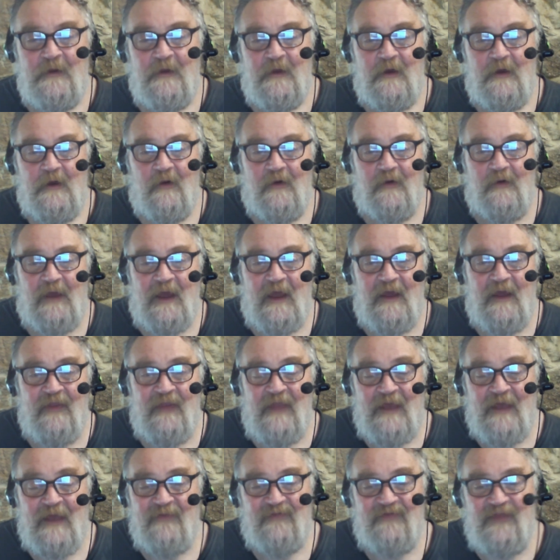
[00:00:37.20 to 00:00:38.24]
Okay, and
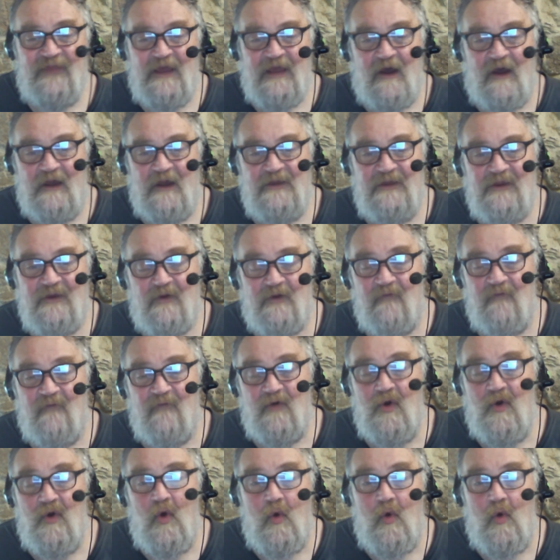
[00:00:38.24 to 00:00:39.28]
that's the idea of a
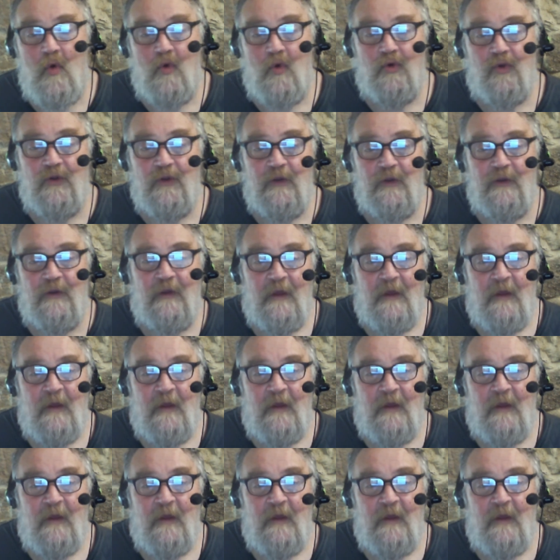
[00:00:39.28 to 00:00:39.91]
cordon,